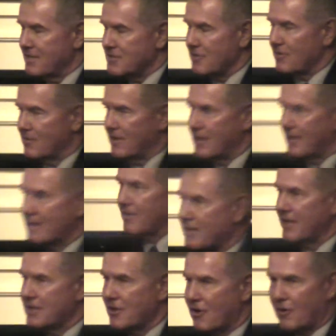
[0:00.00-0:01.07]
So
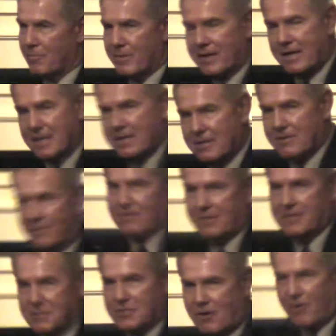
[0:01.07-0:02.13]
they talked me
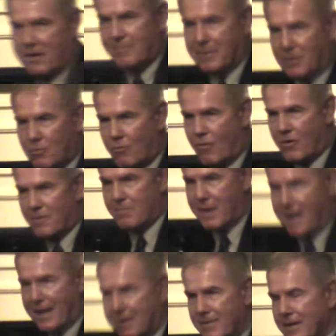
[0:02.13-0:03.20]
into starting him at
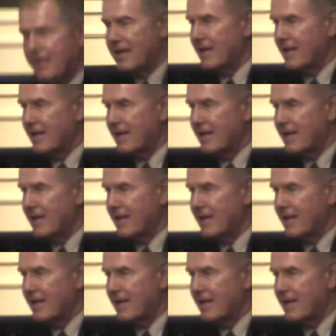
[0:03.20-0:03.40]
quarterback.